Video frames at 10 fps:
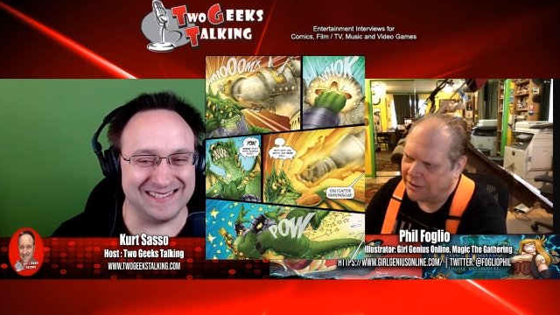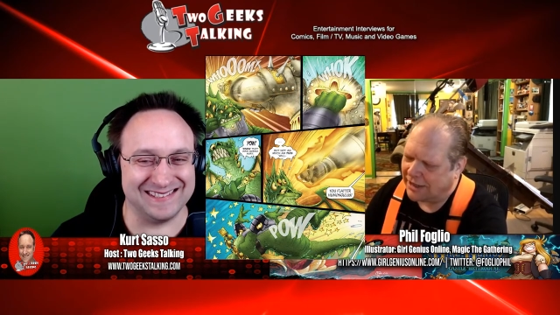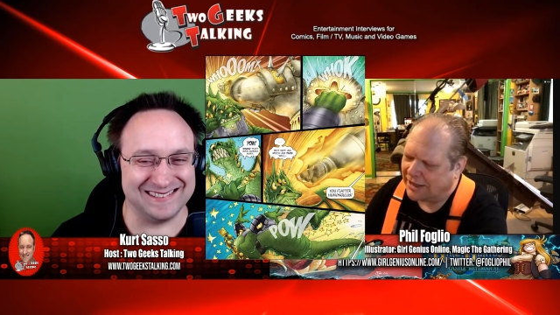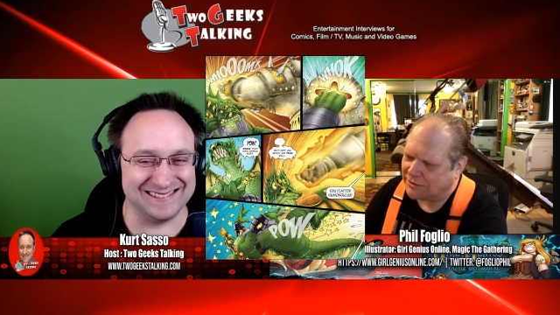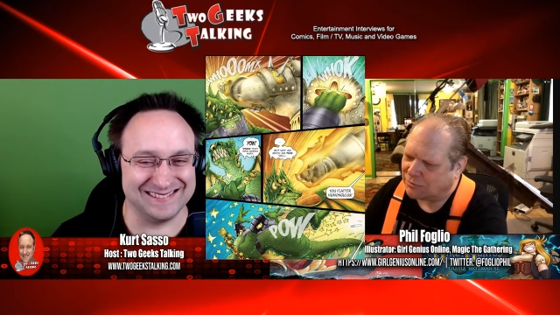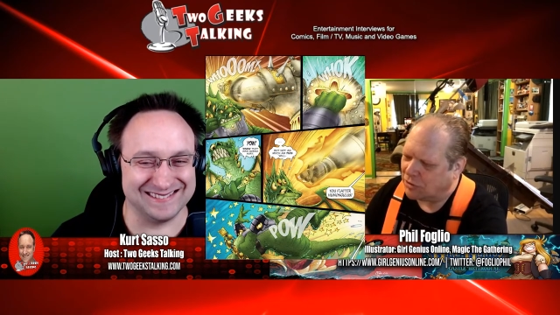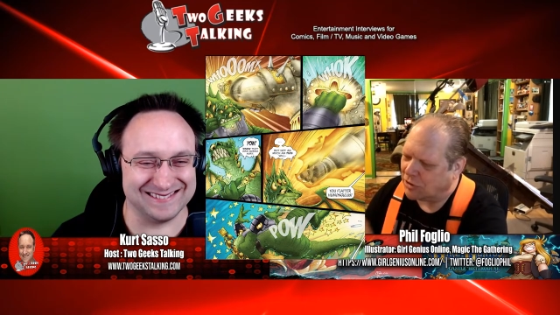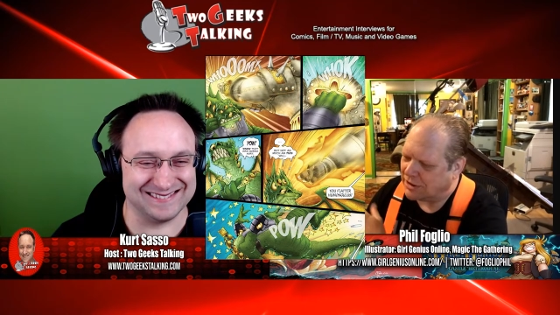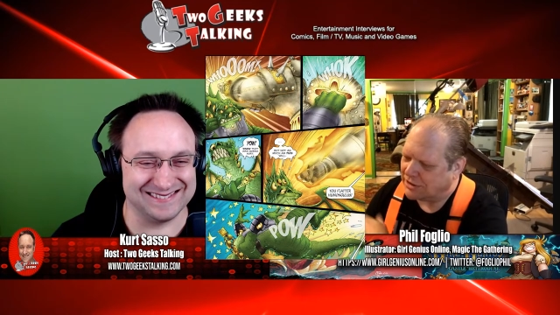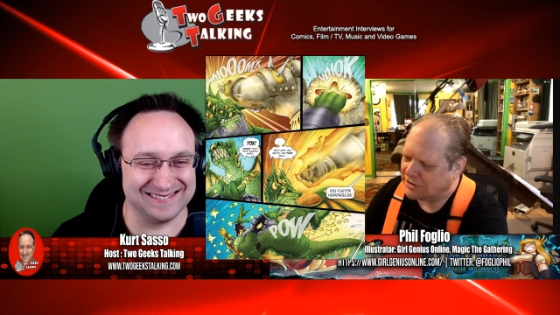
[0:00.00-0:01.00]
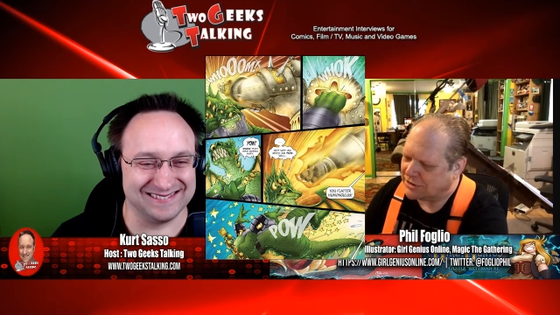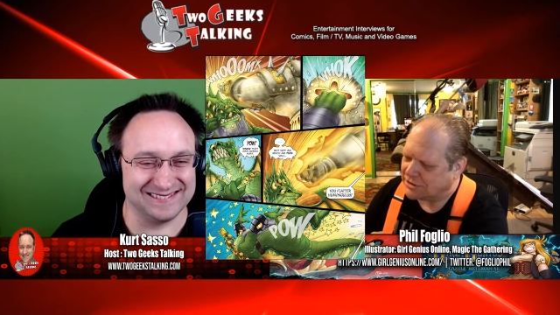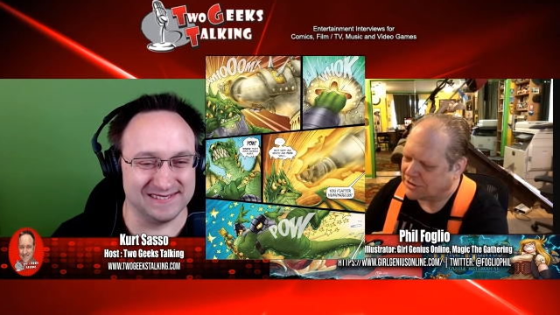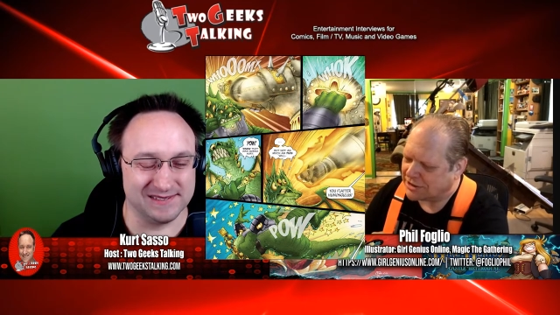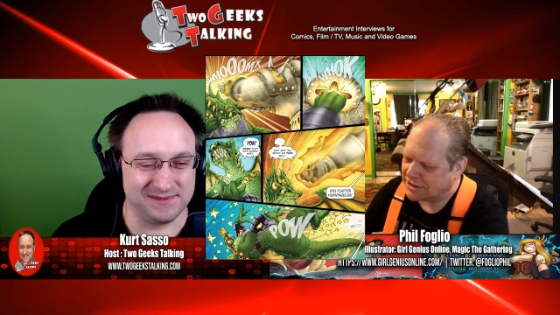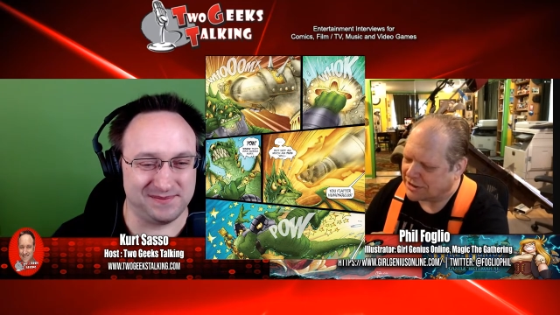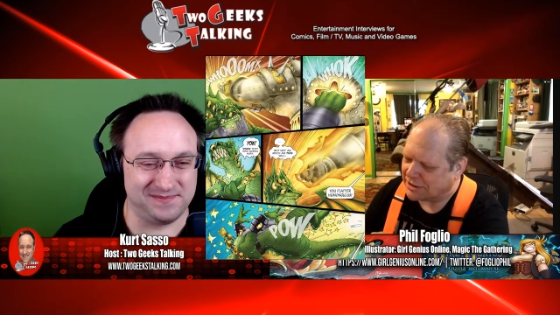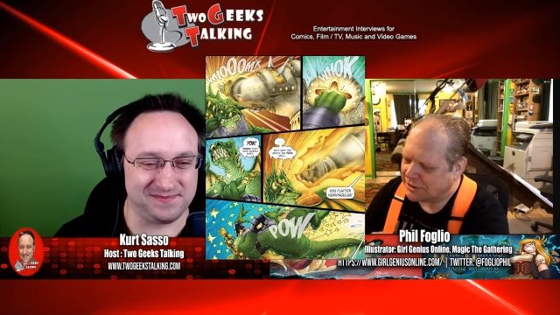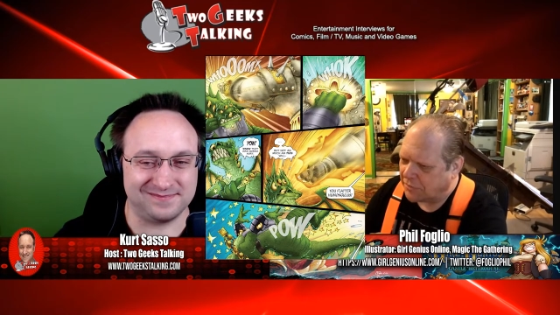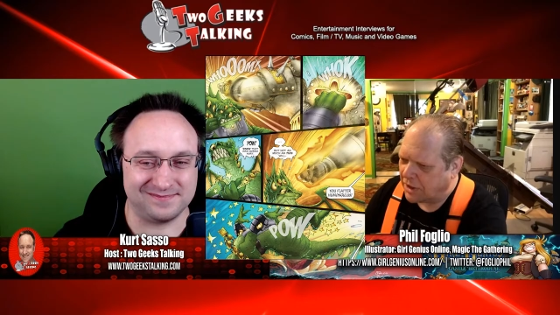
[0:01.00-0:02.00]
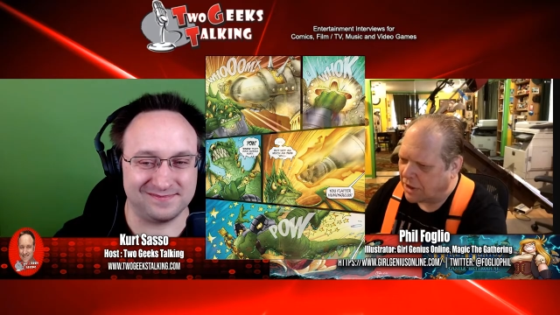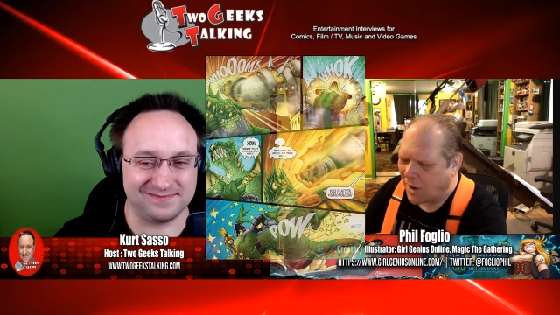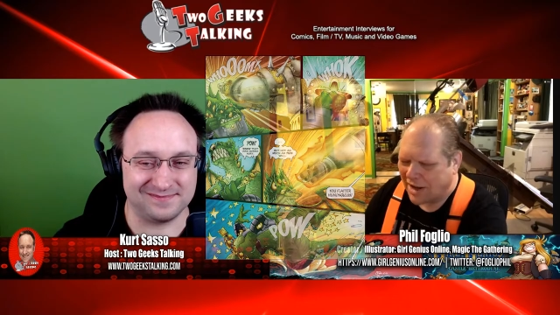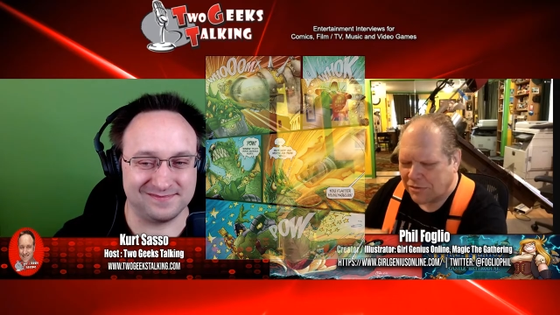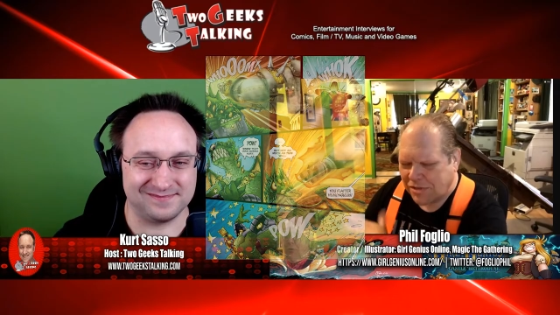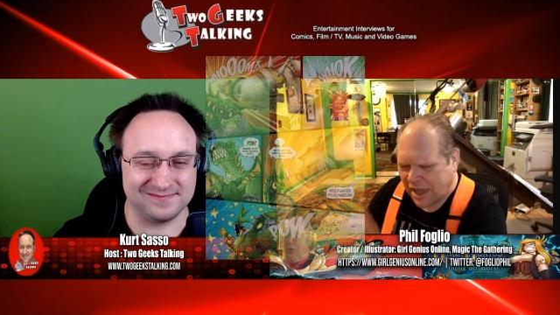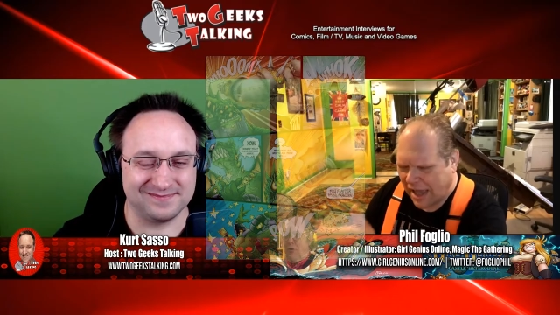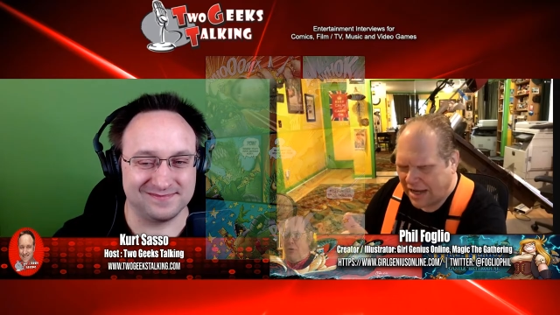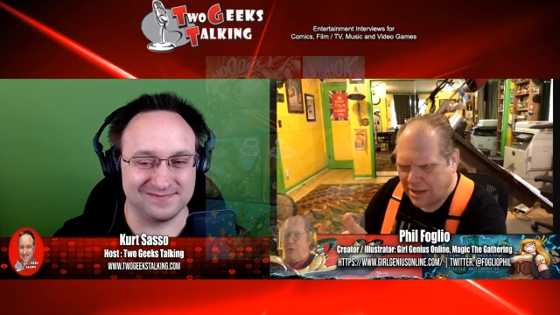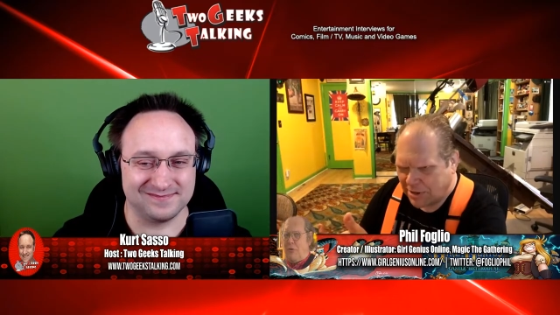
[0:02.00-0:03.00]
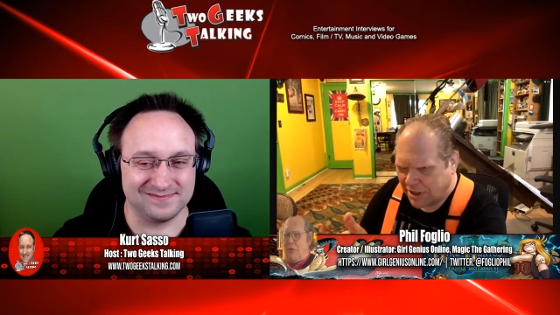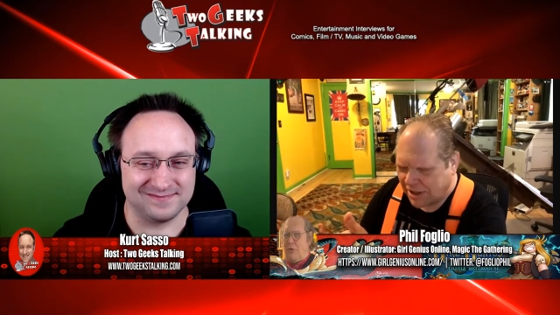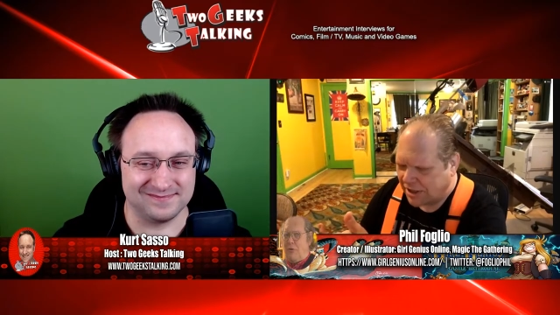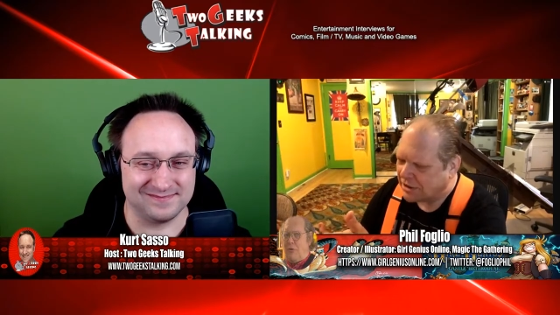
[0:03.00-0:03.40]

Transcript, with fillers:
Speaker 1: It was, uh, you know, I don't think anybody